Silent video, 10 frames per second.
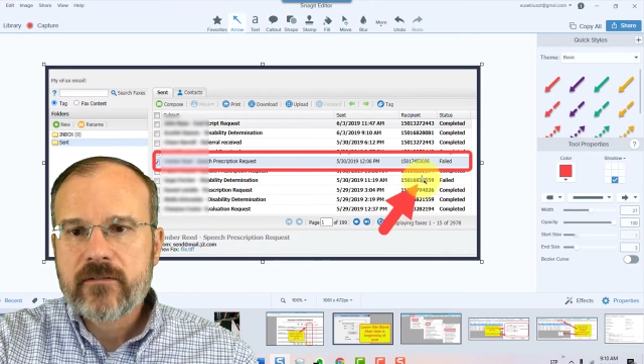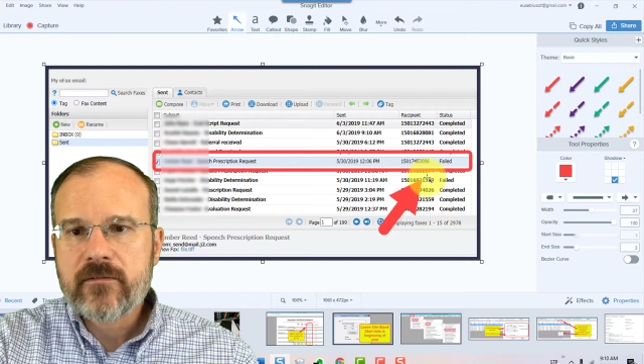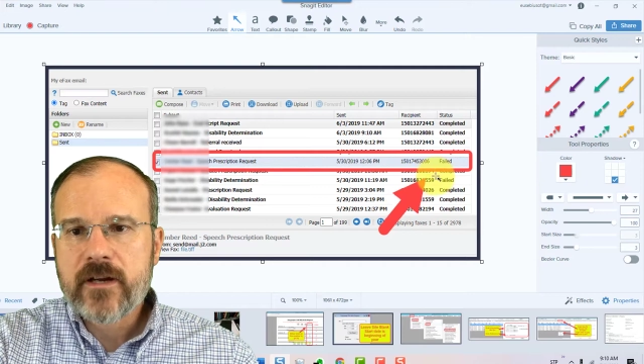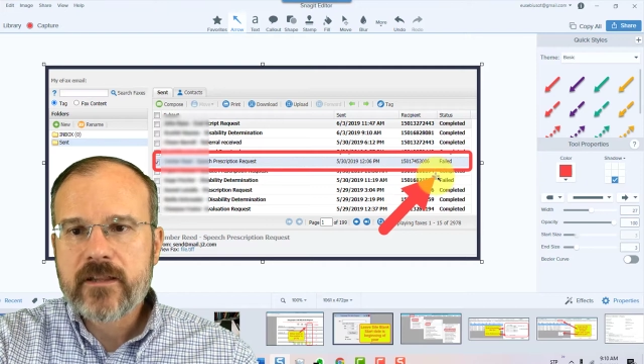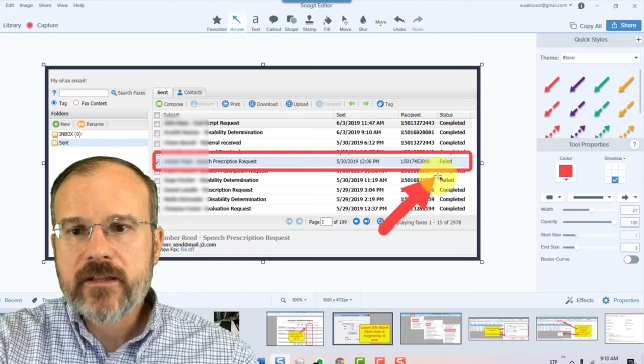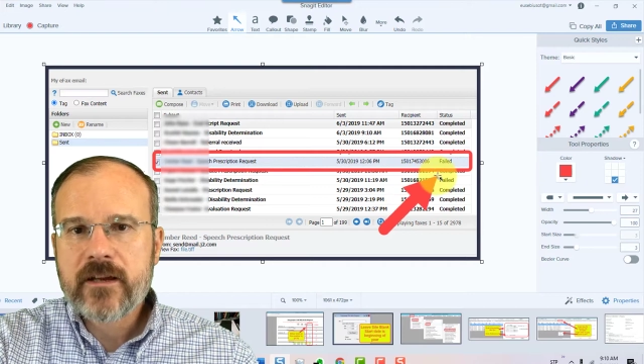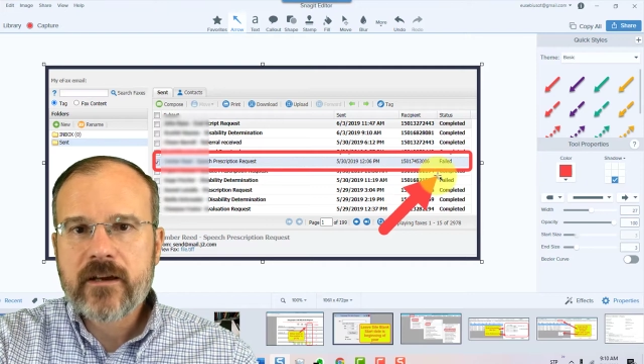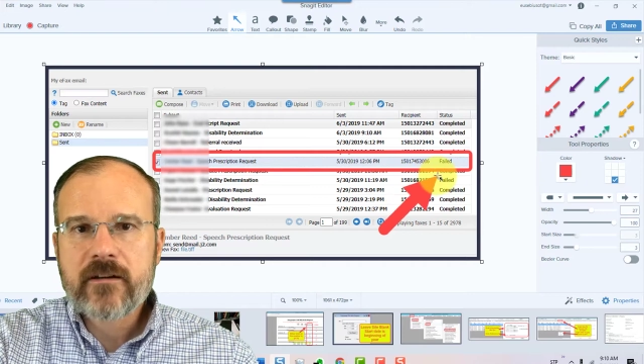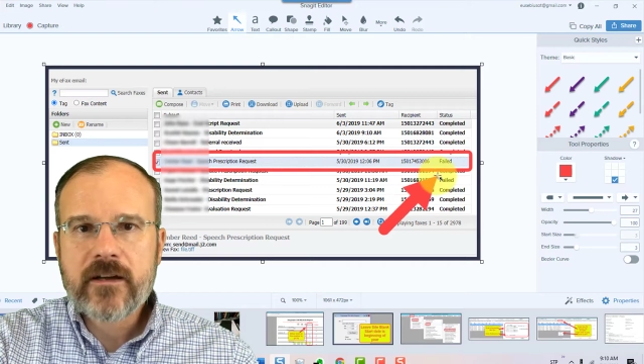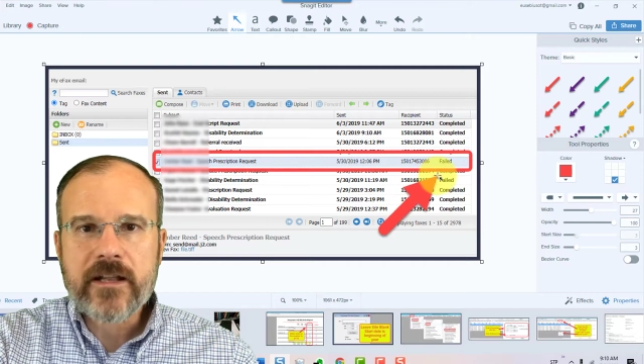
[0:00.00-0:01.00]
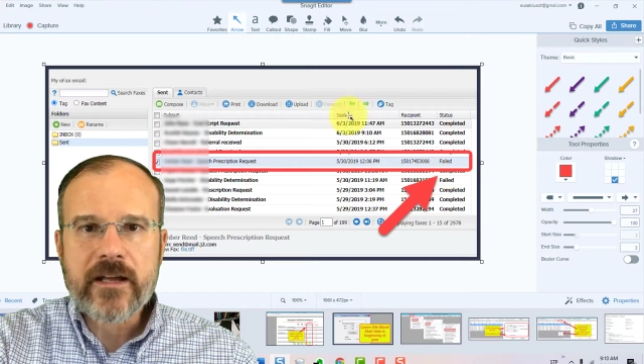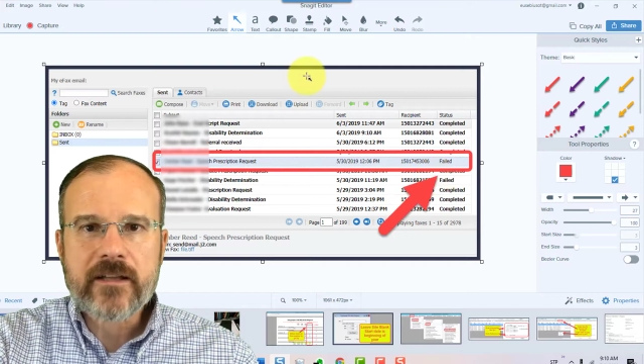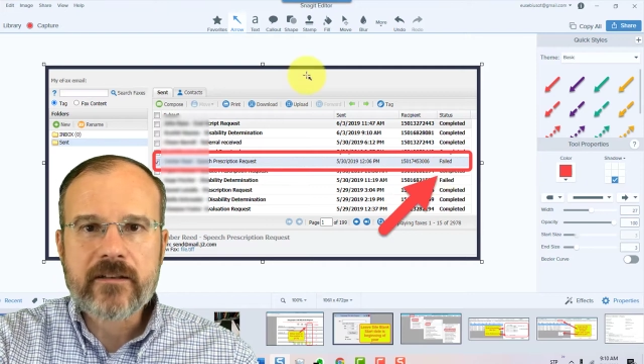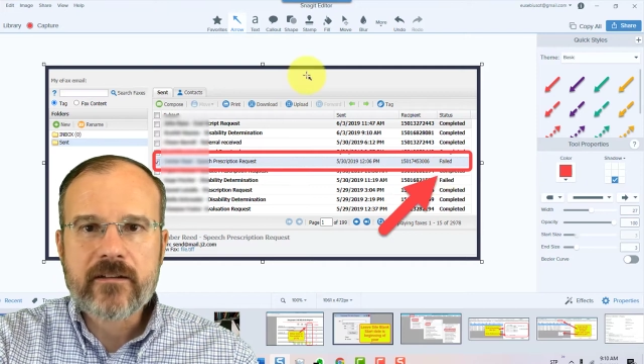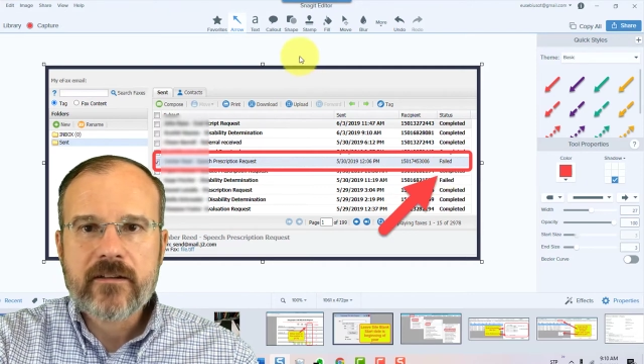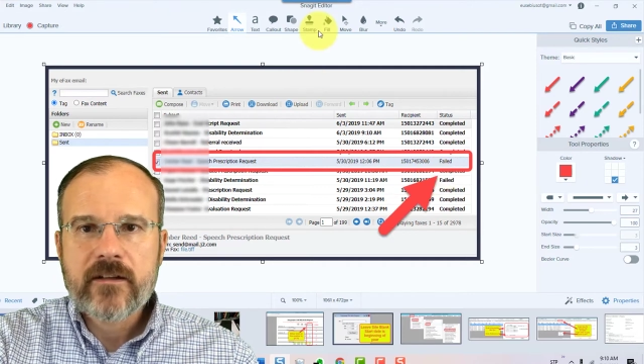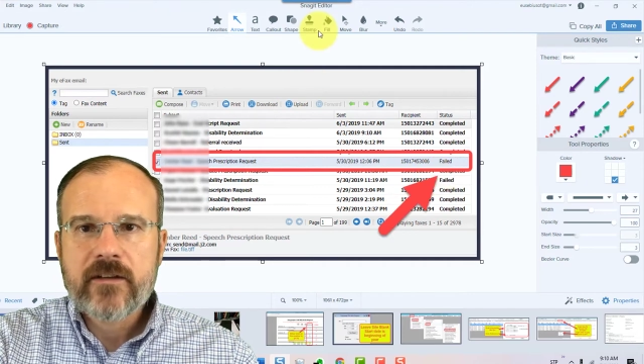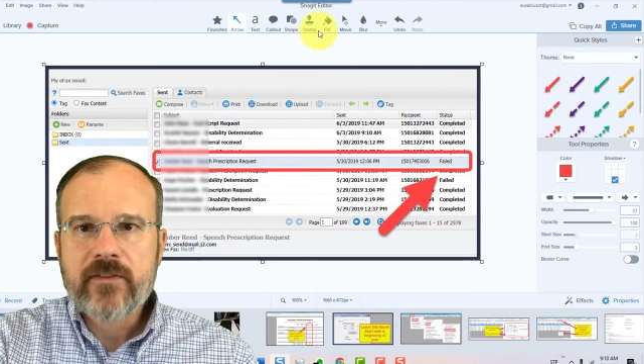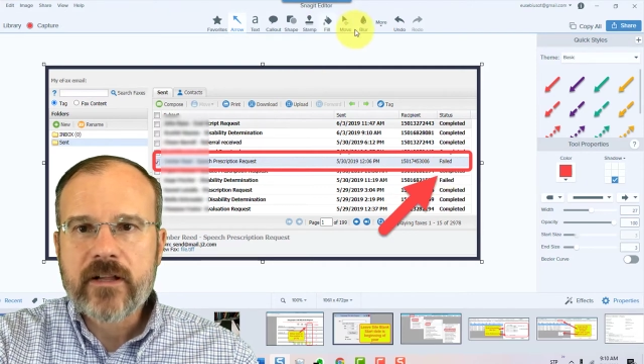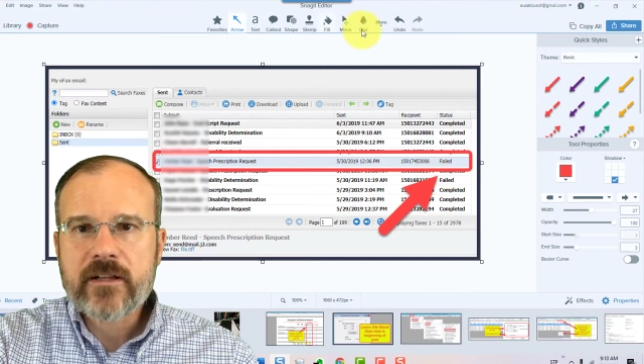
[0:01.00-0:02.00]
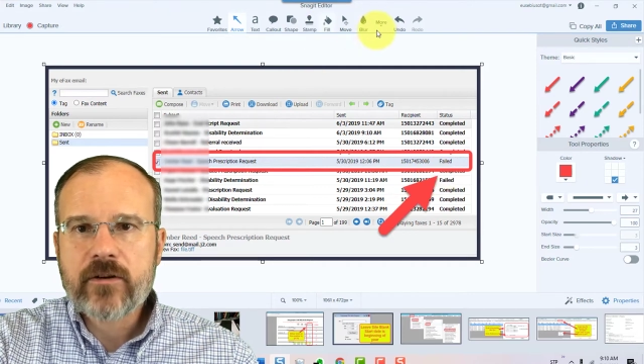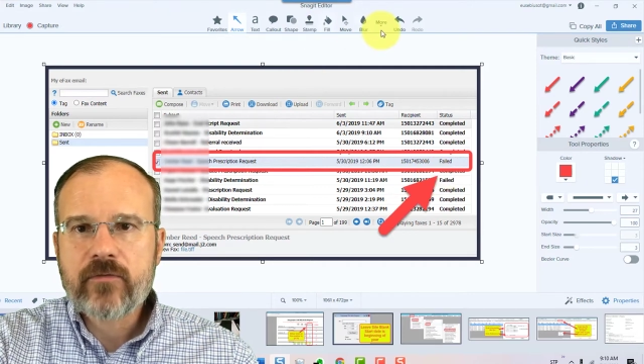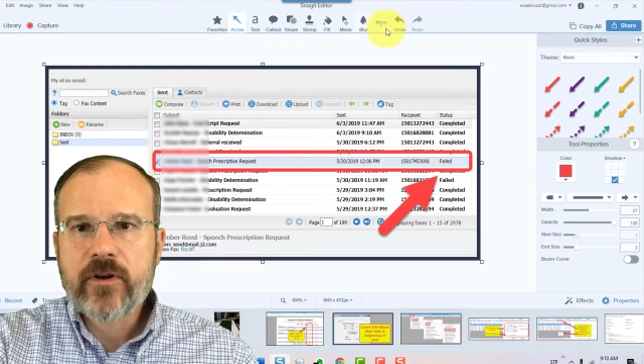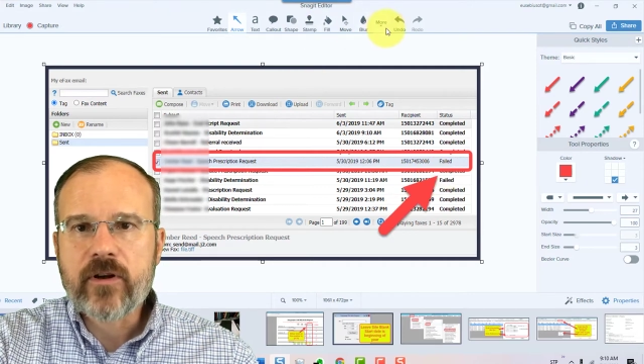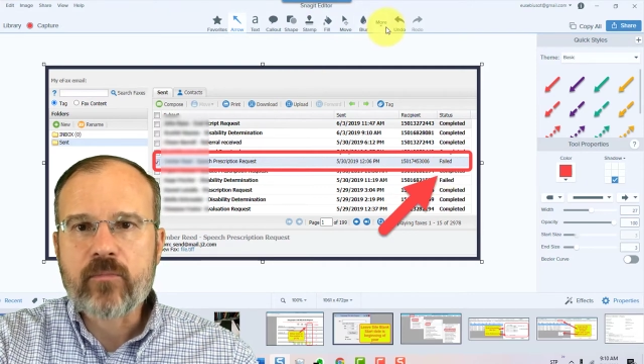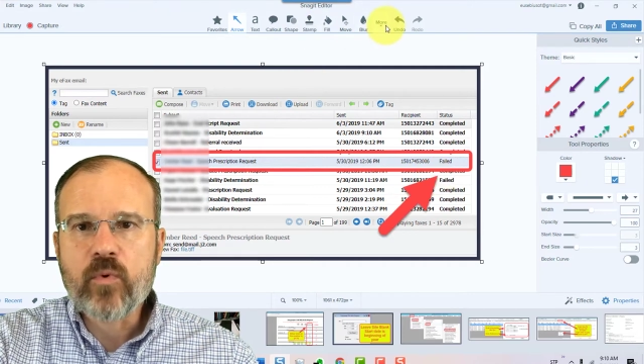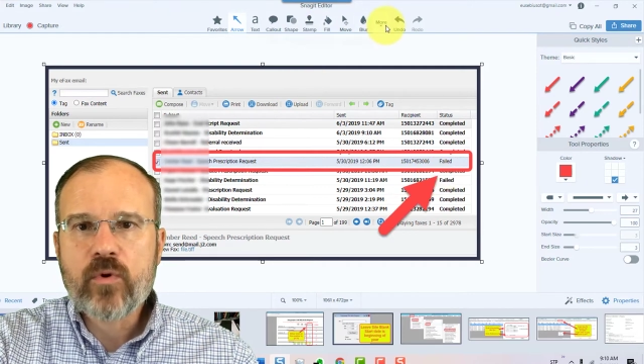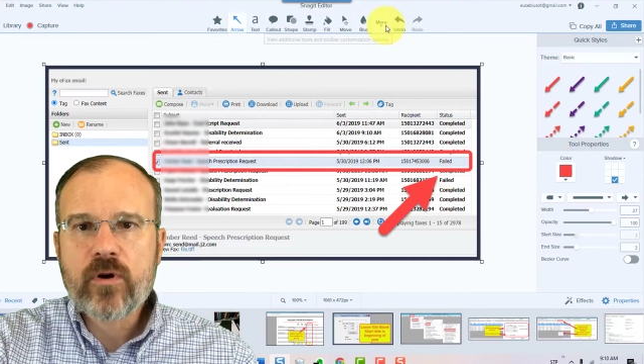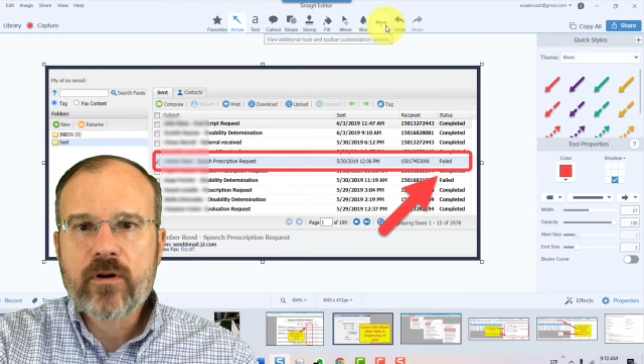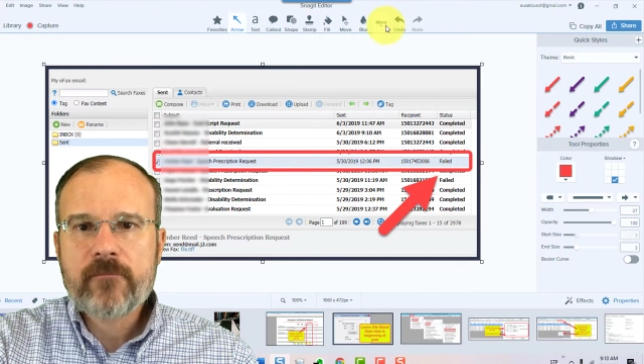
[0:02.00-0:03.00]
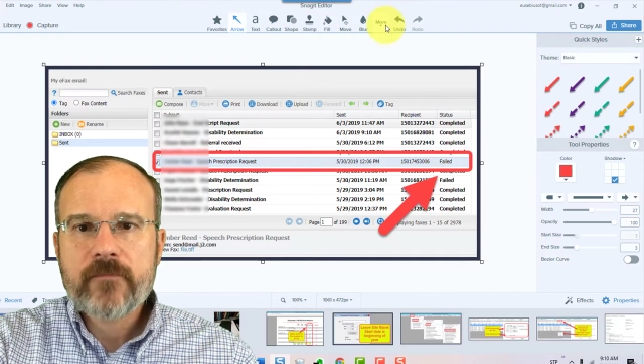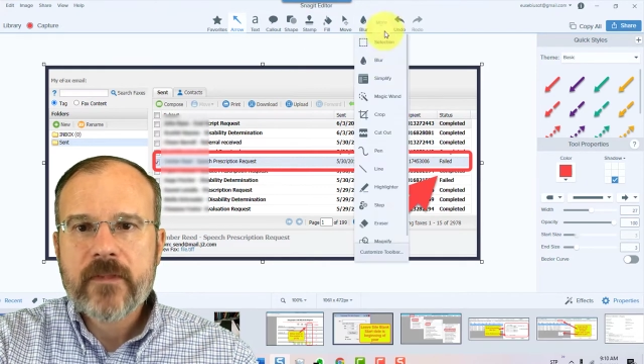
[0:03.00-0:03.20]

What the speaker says: right there, and I can, if I click over here on more,